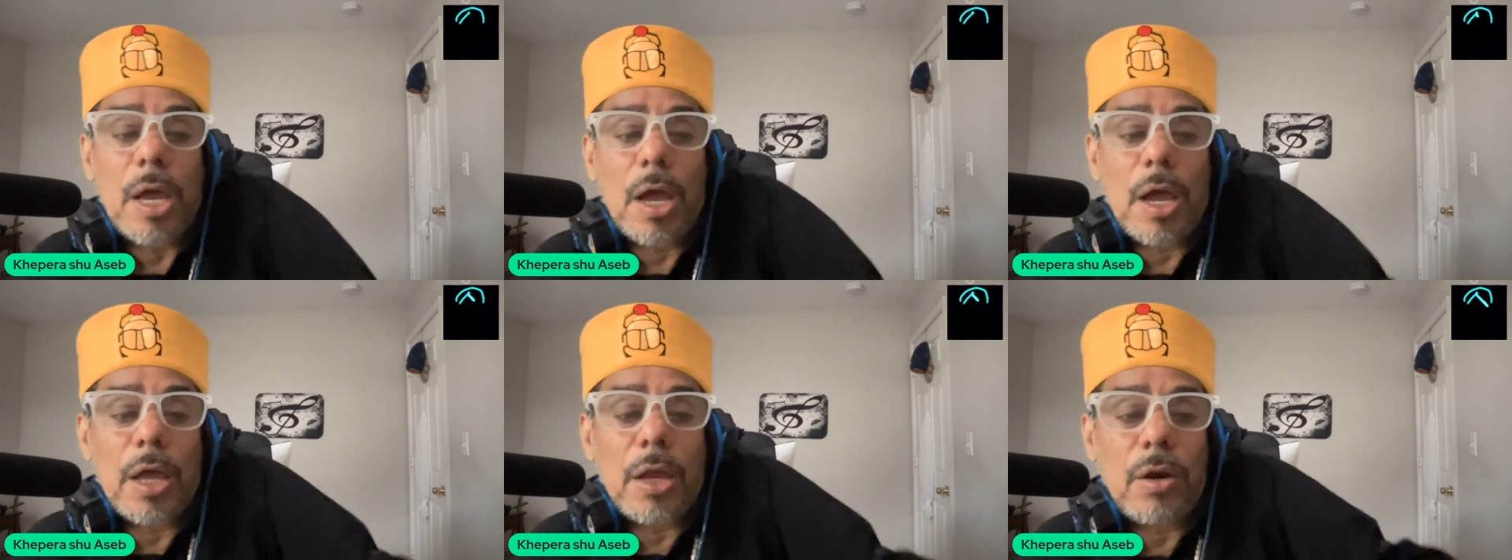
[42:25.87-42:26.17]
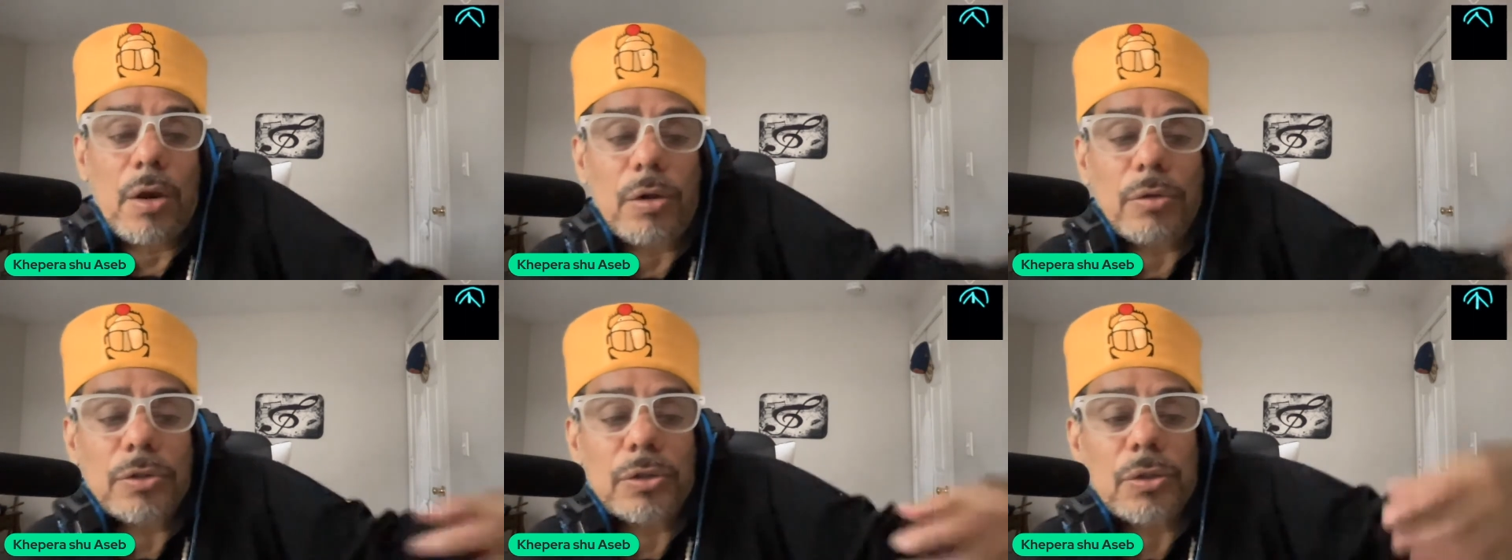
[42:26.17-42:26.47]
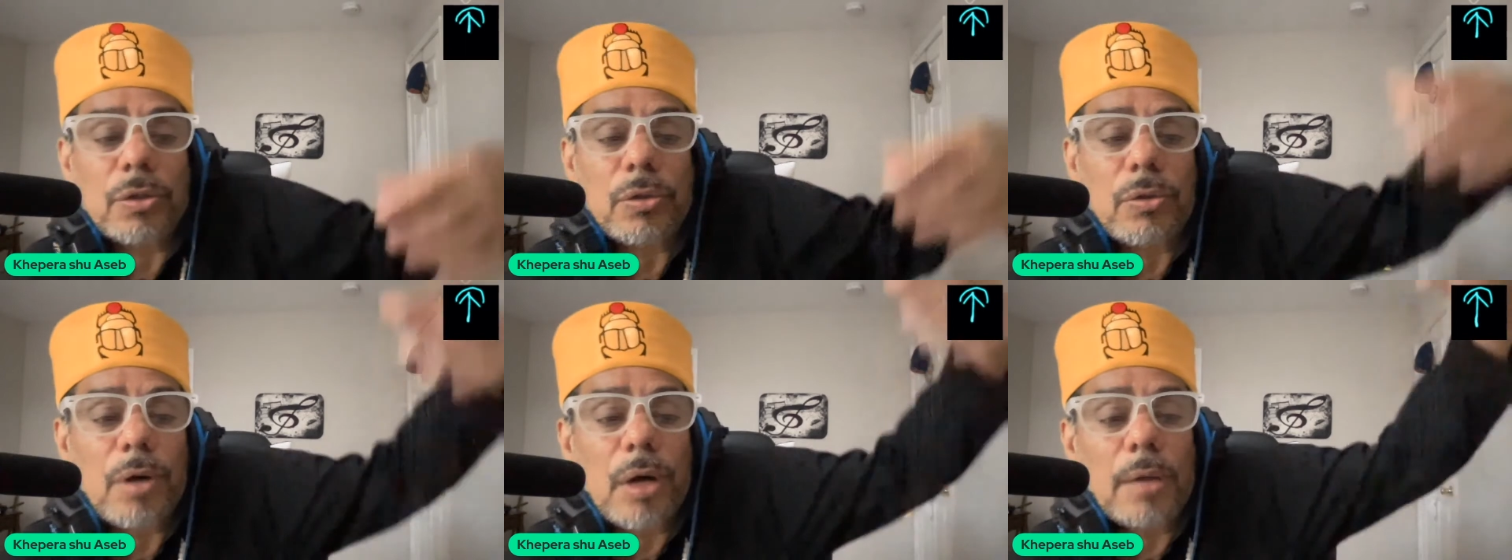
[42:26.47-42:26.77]
and
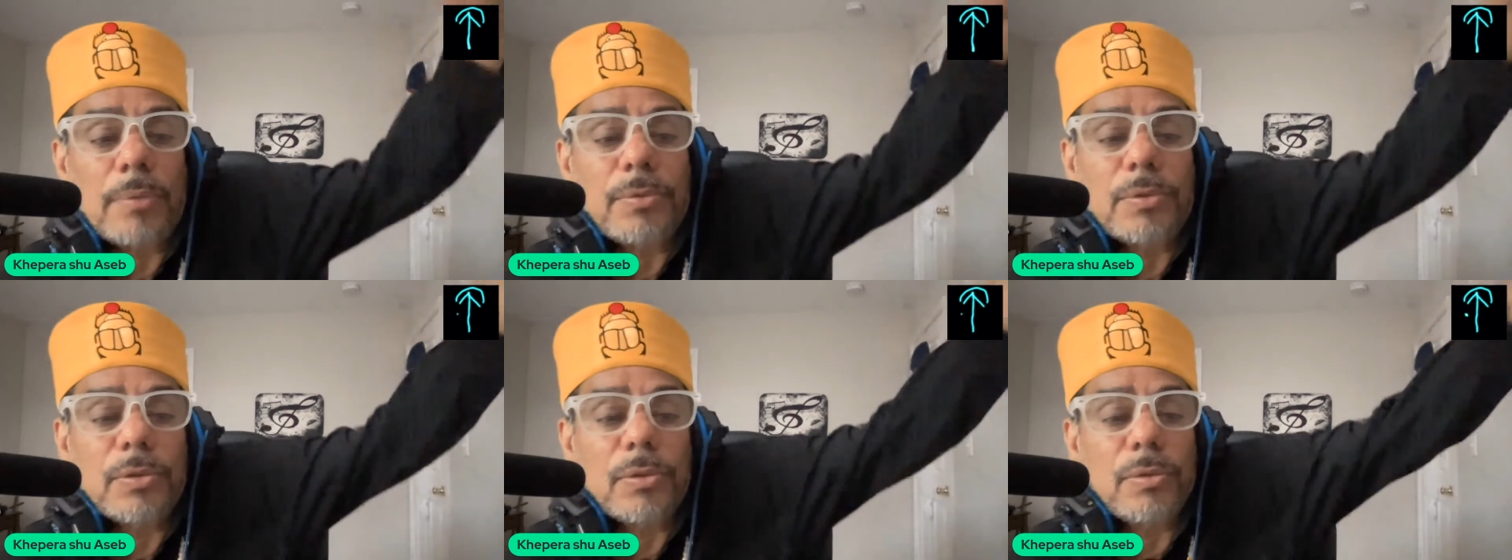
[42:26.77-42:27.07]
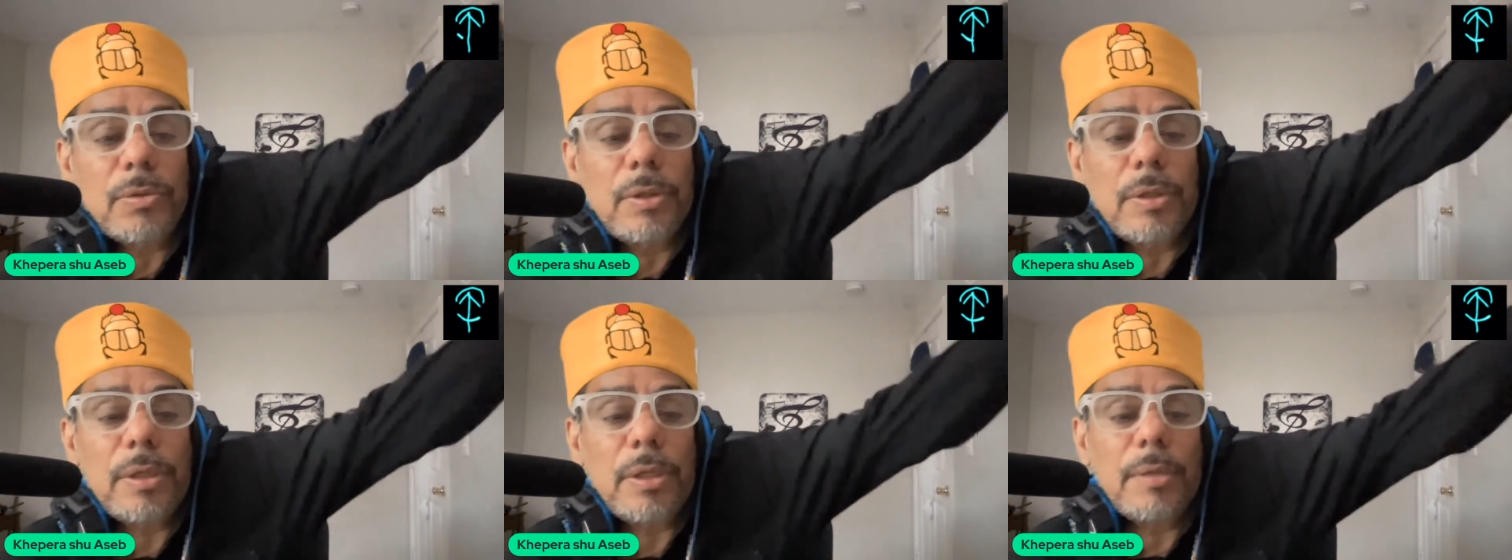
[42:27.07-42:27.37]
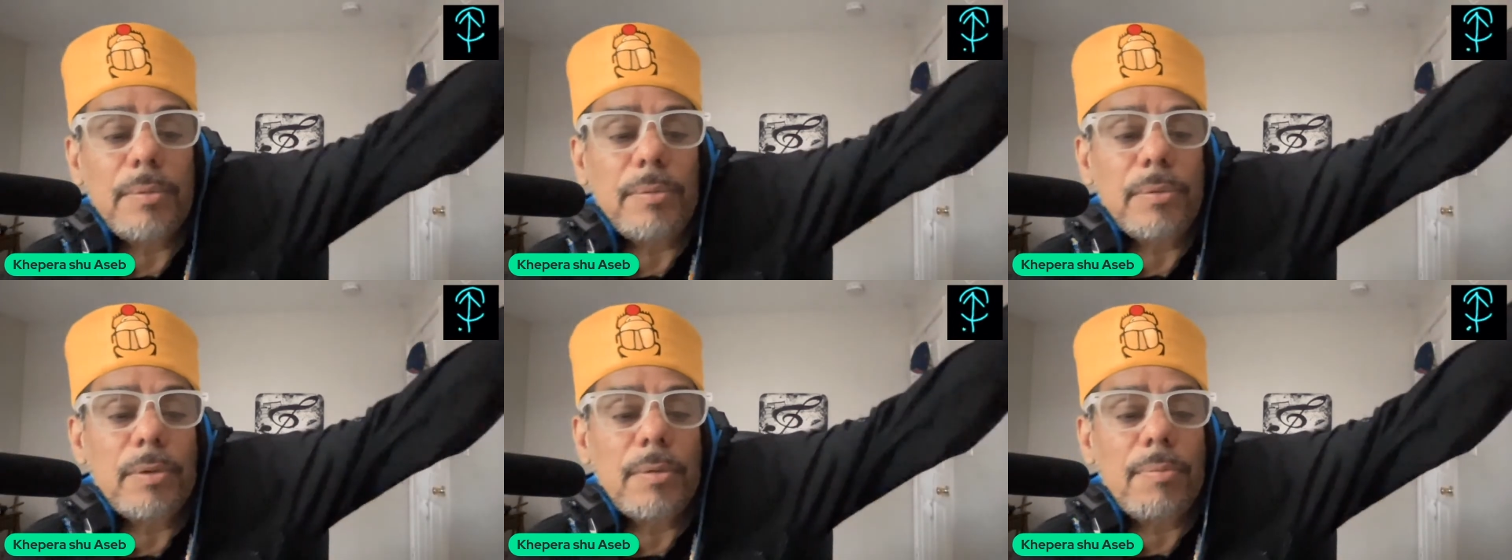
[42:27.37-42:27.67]
also up to
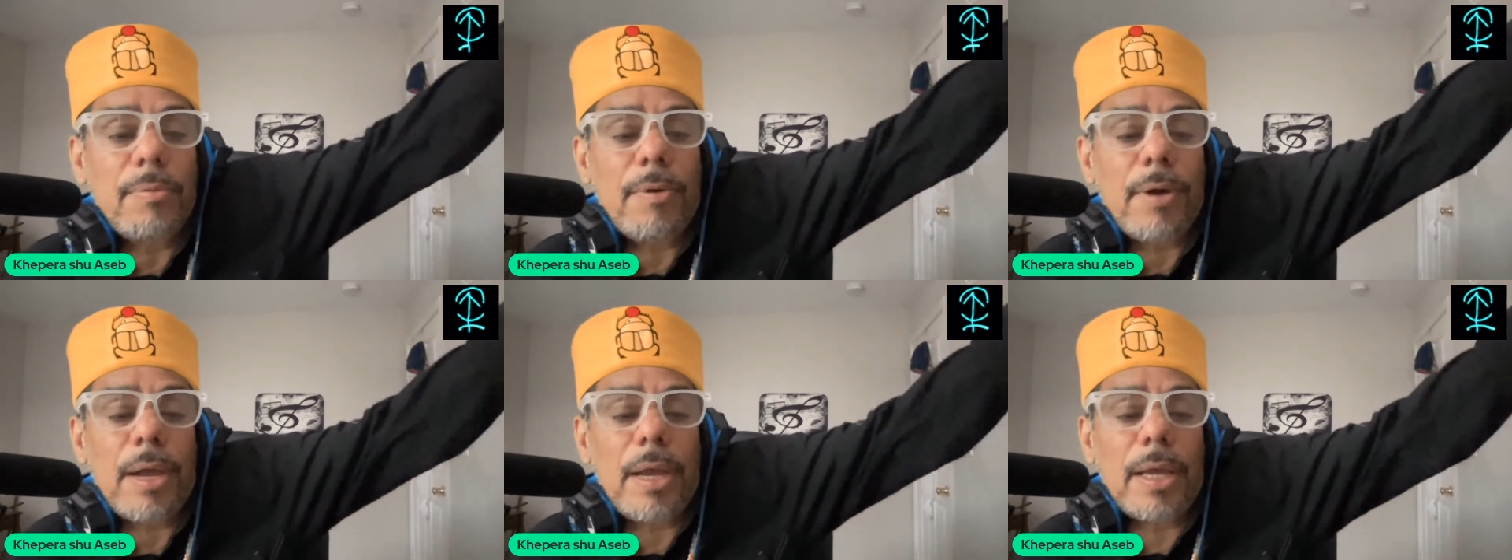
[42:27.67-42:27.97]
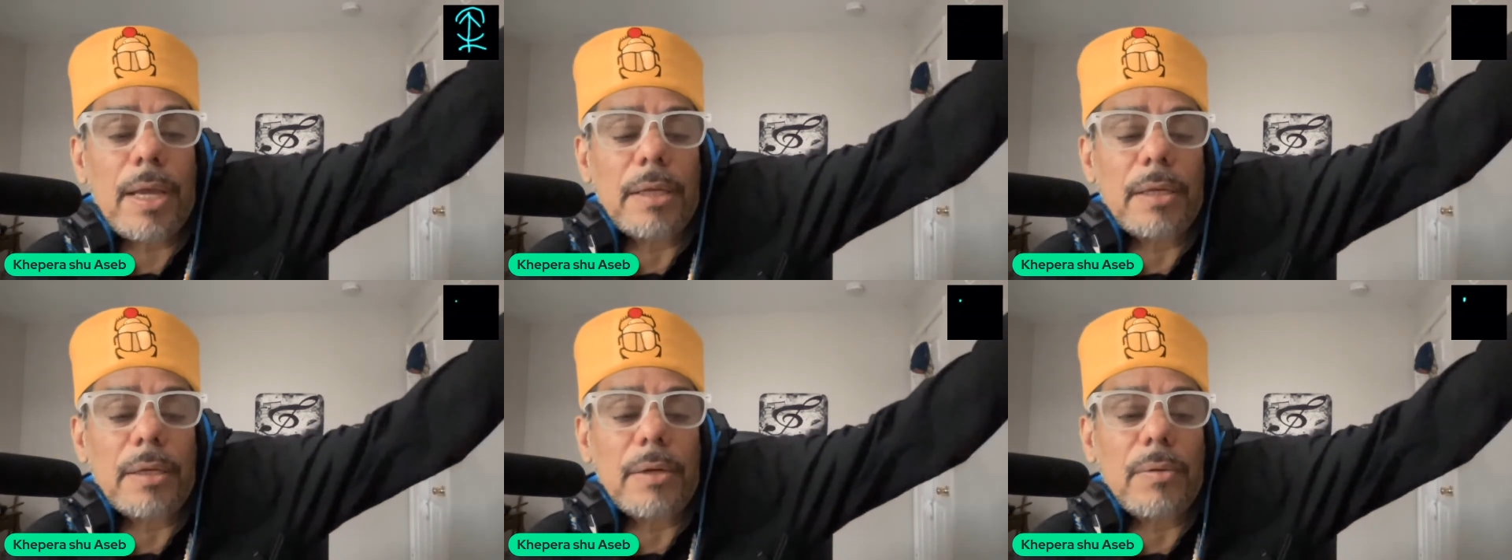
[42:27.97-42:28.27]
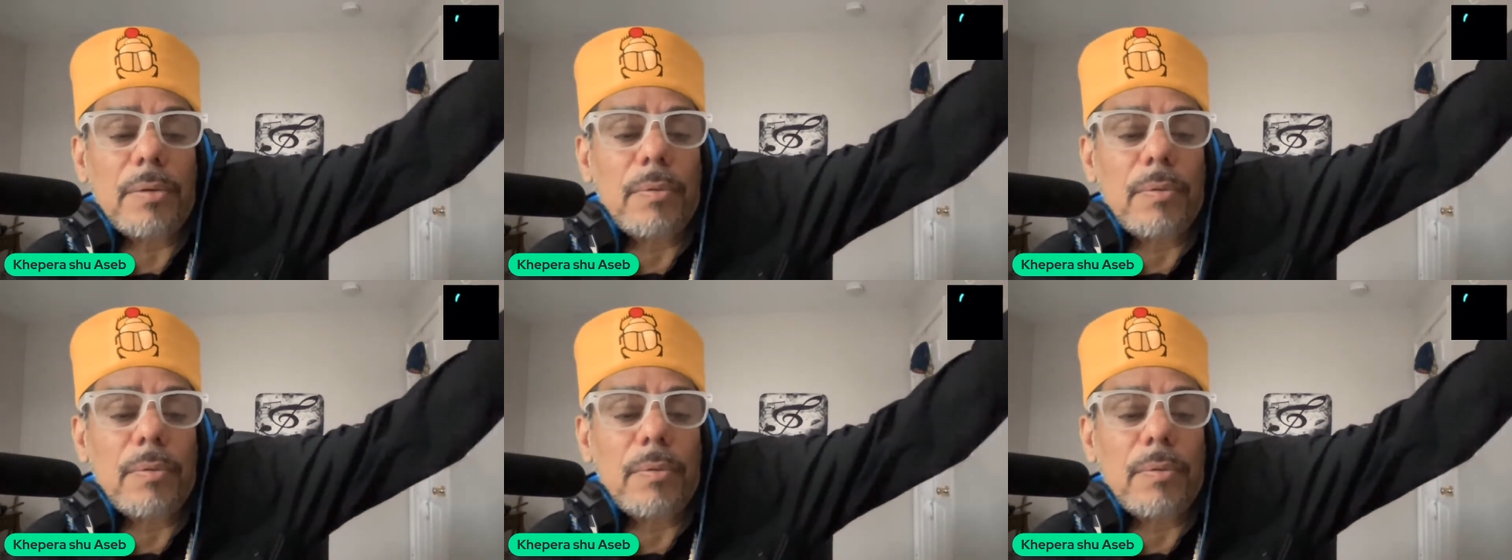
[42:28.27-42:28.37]
the brain,